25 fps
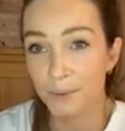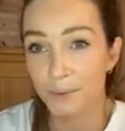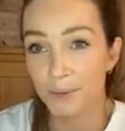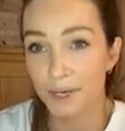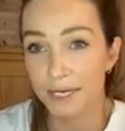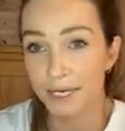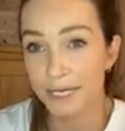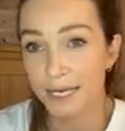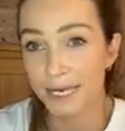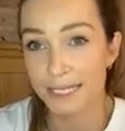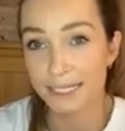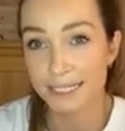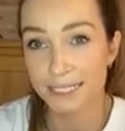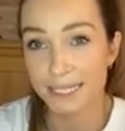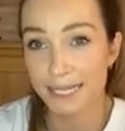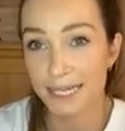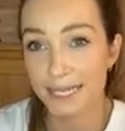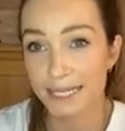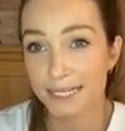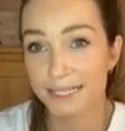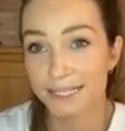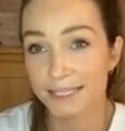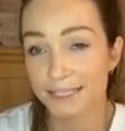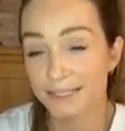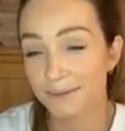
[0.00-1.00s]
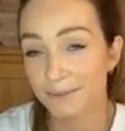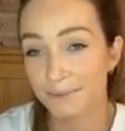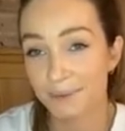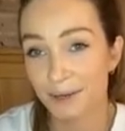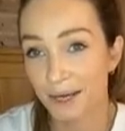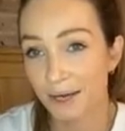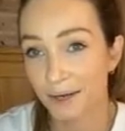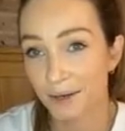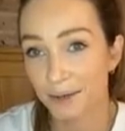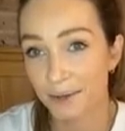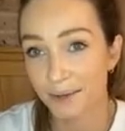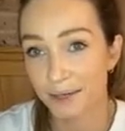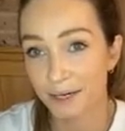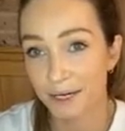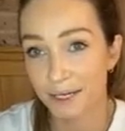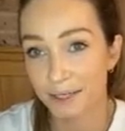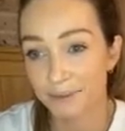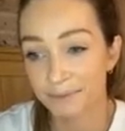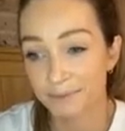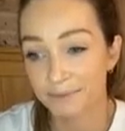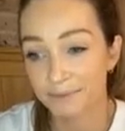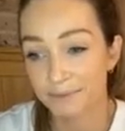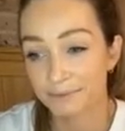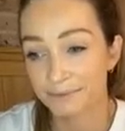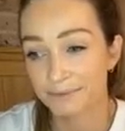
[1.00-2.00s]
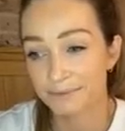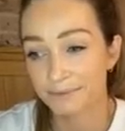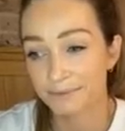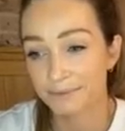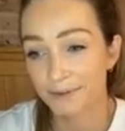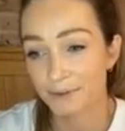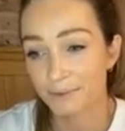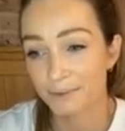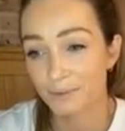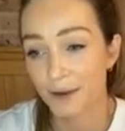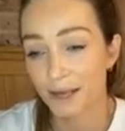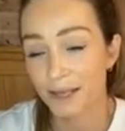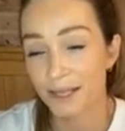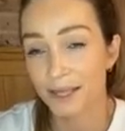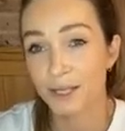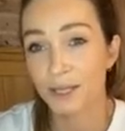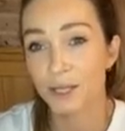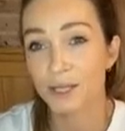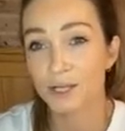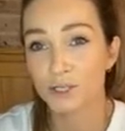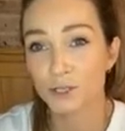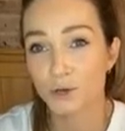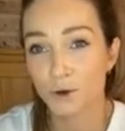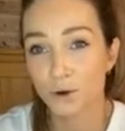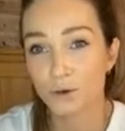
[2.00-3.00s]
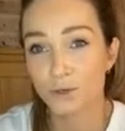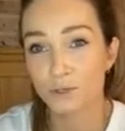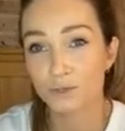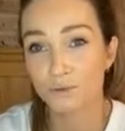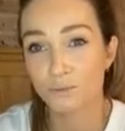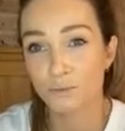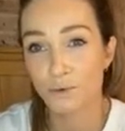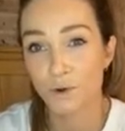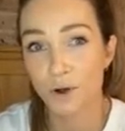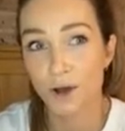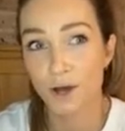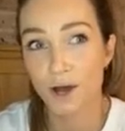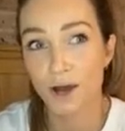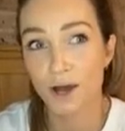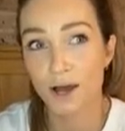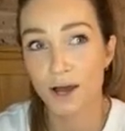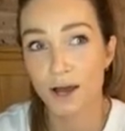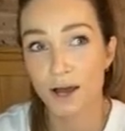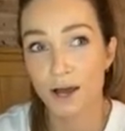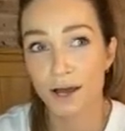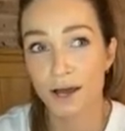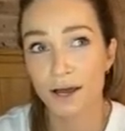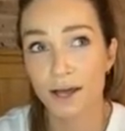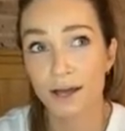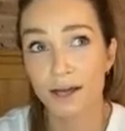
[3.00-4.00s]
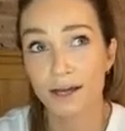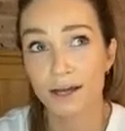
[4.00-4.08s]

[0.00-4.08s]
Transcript: word against his about whether the dogs were